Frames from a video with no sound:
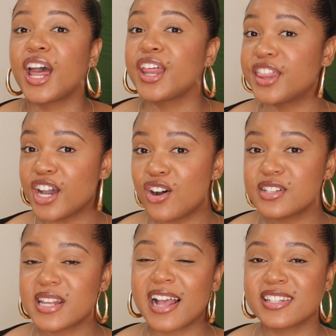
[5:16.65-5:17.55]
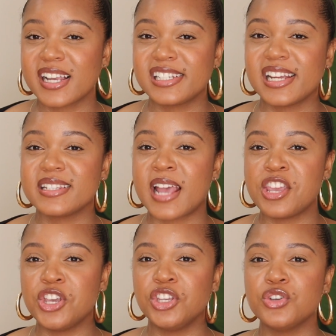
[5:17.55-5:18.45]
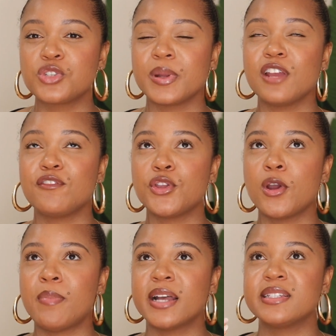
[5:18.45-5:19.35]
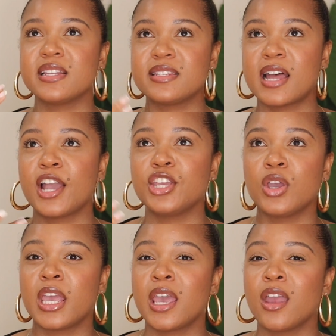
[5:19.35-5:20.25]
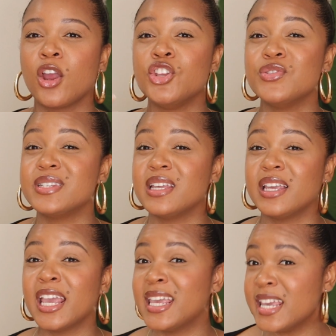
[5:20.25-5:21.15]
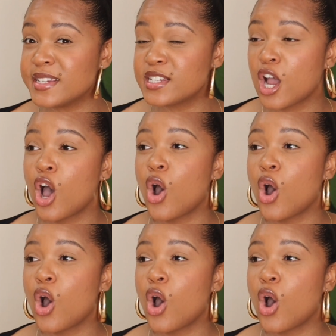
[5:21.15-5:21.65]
Those I suggest that you use whenever you're about to style your hair using heat,